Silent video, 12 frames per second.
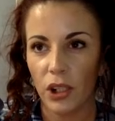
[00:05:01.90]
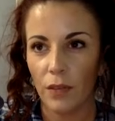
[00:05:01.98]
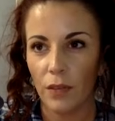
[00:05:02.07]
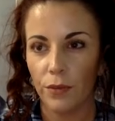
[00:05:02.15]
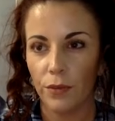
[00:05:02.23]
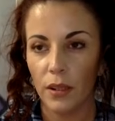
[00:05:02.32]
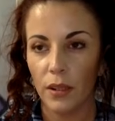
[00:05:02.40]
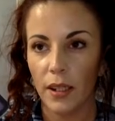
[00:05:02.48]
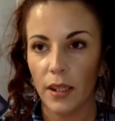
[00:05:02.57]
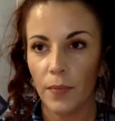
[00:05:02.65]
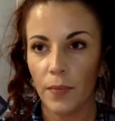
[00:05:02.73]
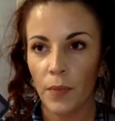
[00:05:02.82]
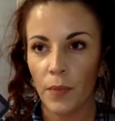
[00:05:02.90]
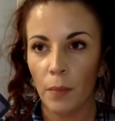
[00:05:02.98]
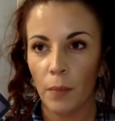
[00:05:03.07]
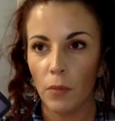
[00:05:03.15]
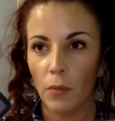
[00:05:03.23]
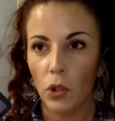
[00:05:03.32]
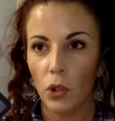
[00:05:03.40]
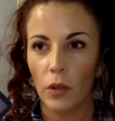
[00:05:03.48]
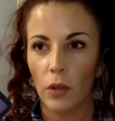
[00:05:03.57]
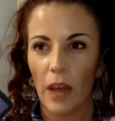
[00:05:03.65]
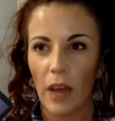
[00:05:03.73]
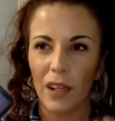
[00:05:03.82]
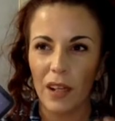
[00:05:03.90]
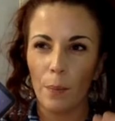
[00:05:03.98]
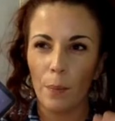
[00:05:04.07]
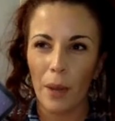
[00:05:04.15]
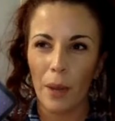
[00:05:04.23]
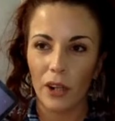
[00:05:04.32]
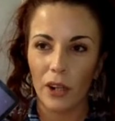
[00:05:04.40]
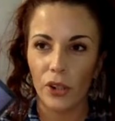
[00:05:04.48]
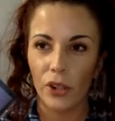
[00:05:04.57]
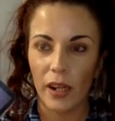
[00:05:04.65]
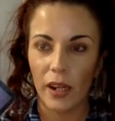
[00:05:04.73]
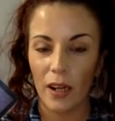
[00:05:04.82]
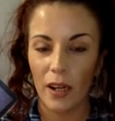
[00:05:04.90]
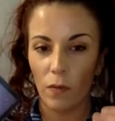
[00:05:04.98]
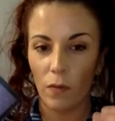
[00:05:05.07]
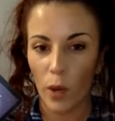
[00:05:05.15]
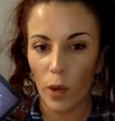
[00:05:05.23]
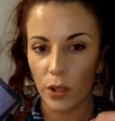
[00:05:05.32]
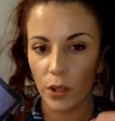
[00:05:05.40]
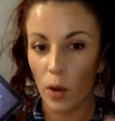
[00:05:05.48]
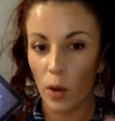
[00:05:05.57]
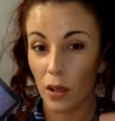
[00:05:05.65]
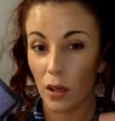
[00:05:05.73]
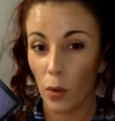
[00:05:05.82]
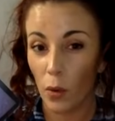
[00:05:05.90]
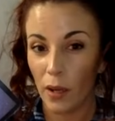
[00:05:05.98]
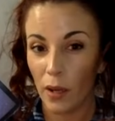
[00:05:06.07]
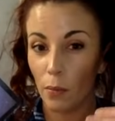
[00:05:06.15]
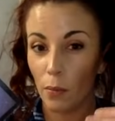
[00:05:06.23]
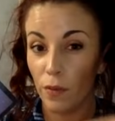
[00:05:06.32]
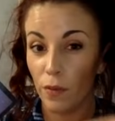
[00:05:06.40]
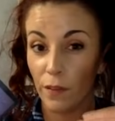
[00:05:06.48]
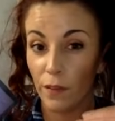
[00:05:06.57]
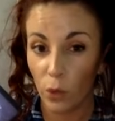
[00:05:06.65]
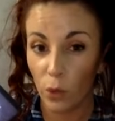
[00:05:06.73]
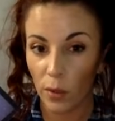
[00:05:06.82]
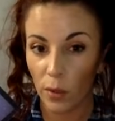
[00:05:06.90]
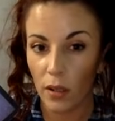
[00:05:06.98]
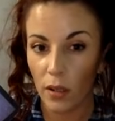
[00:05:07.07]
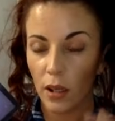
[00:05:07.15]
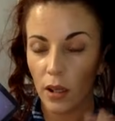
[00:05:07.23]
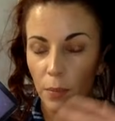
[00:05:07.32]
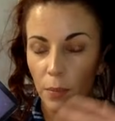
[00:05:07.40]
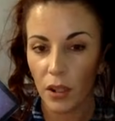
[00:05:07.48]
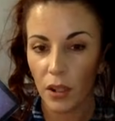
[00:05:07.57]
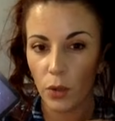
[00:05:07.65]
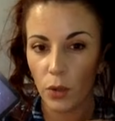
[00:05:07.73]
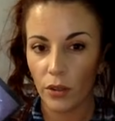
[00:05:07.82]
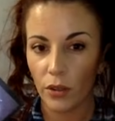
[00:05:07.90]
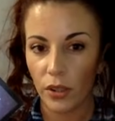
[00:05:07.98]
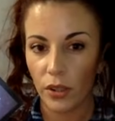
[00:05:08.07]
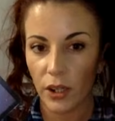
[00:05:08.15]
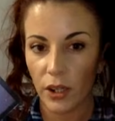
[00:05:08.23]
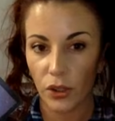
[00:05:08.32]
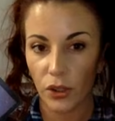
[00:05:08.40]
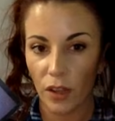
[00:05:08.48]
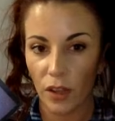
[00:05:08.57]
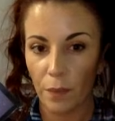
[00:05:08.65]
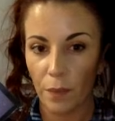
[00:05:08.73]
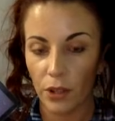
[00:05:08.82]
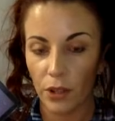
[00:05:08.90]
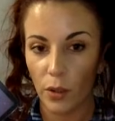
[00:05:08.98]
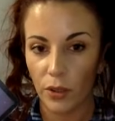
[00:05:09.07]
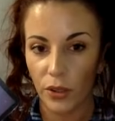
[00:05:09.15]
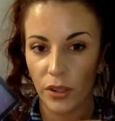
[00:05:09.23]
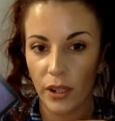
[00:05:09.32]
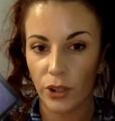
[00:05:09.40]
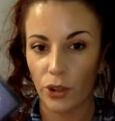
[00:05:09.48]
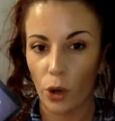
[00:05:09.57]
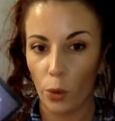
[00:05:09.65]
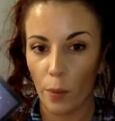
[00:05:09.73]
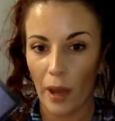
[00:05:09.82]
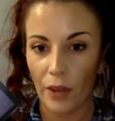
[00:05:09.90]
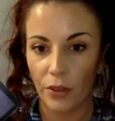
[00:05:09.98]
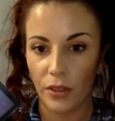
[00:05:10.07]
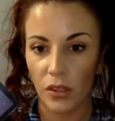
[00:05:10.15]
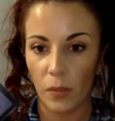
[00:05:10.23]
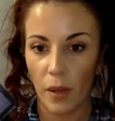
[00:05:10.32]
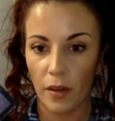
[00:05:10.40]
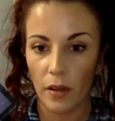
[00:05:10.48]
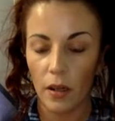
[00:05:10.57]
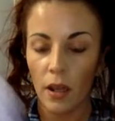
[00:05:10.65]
of really having a better understanding of where you are going moving forward, because you understand yourself better, you understand your own patterns better.